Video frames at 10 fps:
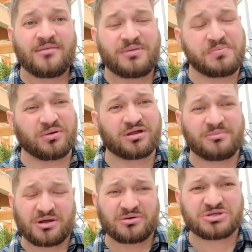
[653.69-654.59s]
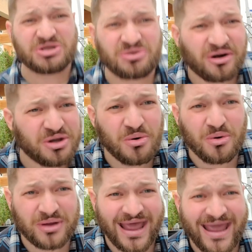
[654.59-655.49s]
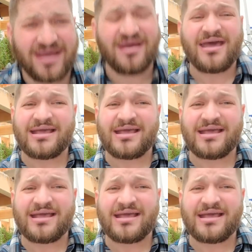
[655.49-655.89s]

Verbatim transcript: People look at me and go, dude, are you okay?